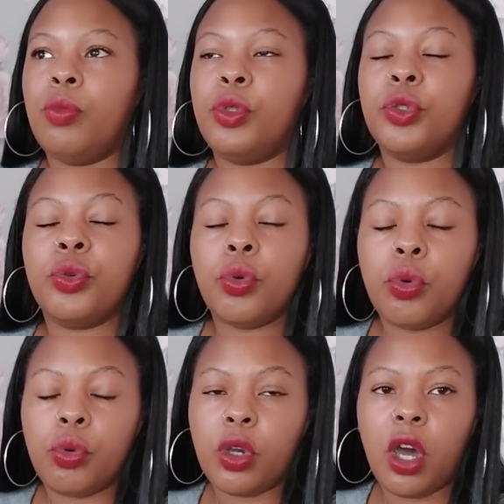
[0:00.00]

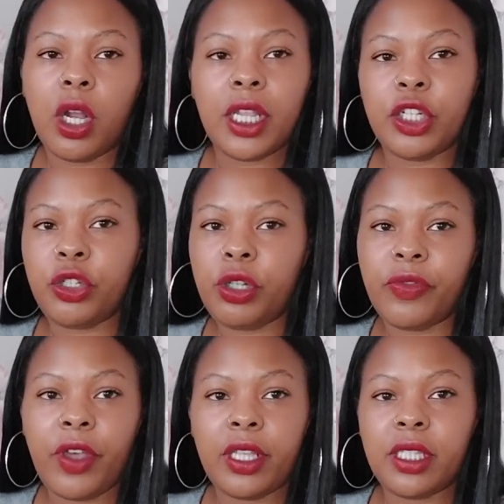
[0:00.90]
school, college,
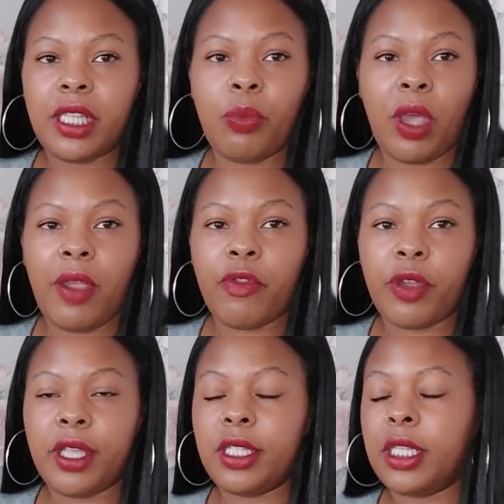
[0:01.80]
university, whatever
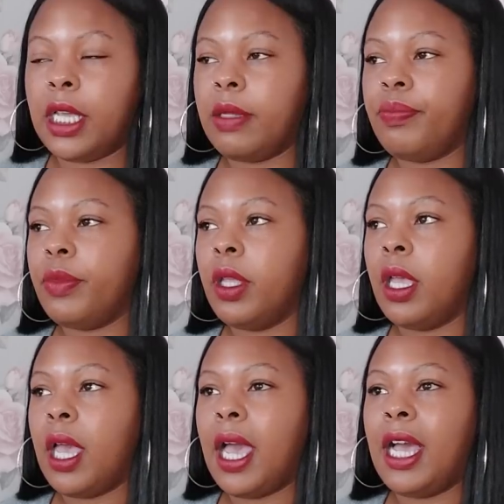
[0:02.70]
it is, yeah,
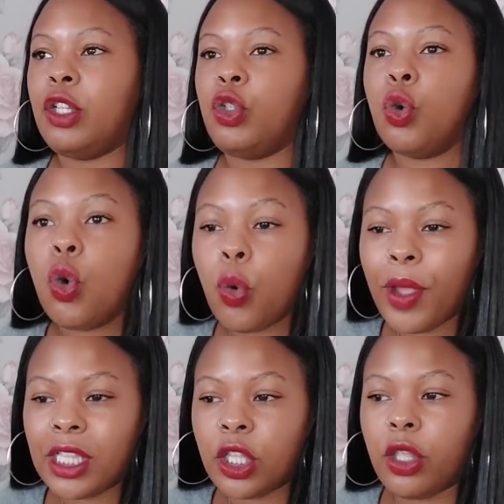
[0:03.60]
and you're
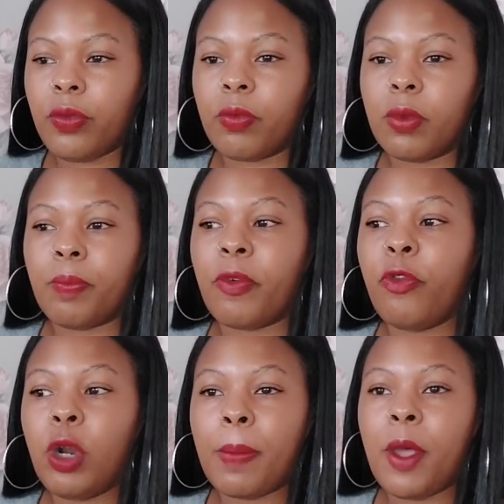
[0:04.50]
always,
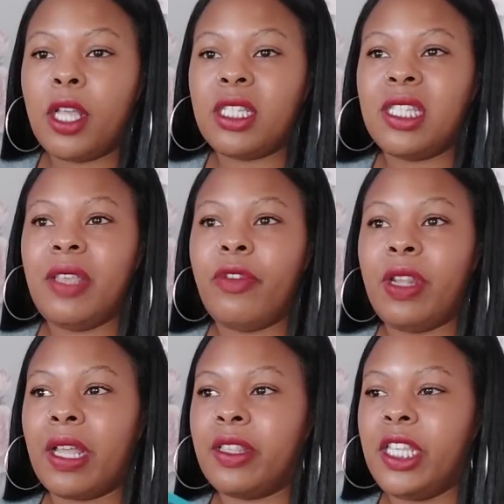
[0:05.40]
before that person's even,
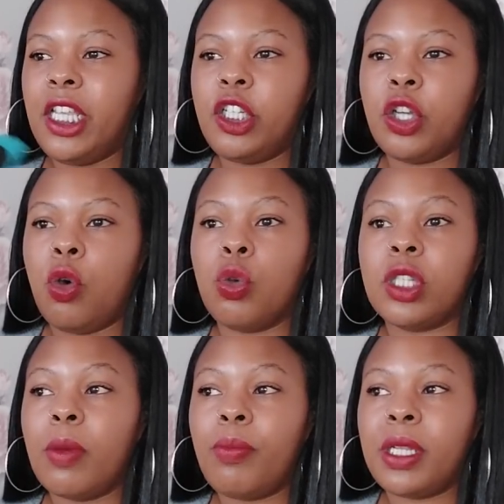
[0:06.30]
like a teacher or
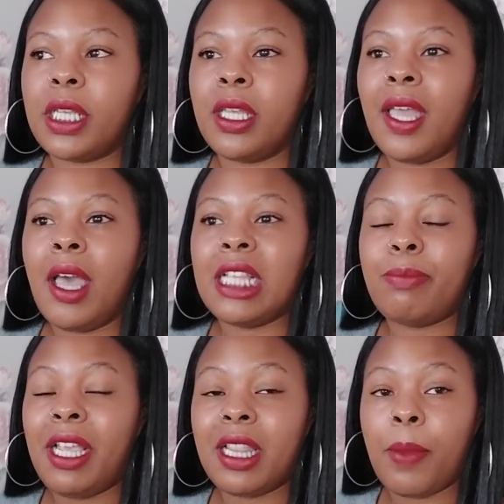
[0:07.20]
somebody has
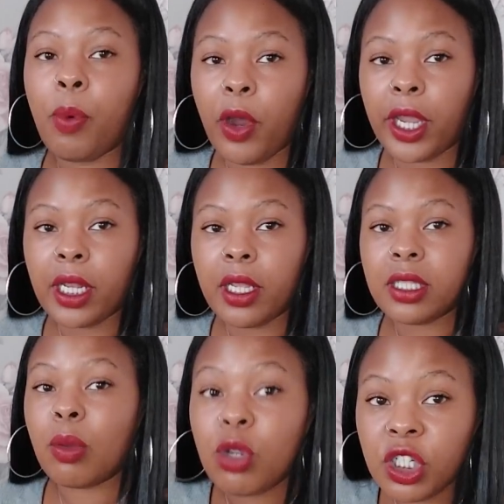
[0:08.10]
made their point,
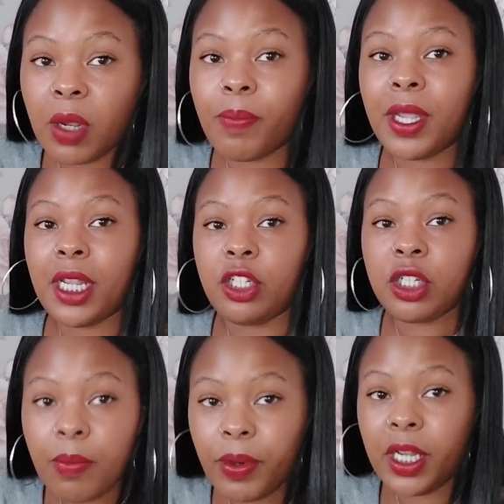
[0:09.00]
someone's jumping
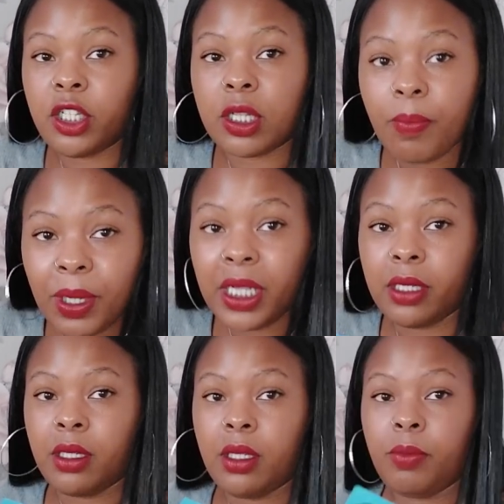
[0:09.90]

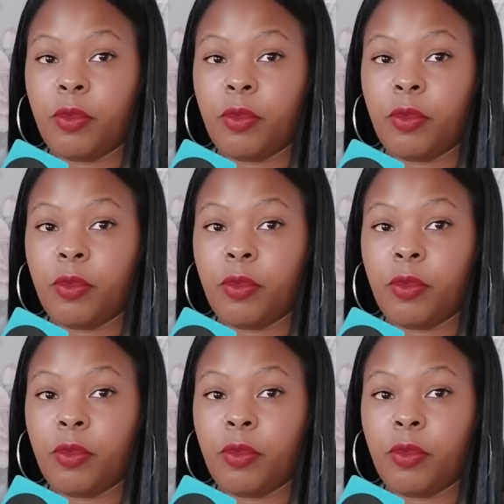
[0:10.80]
in.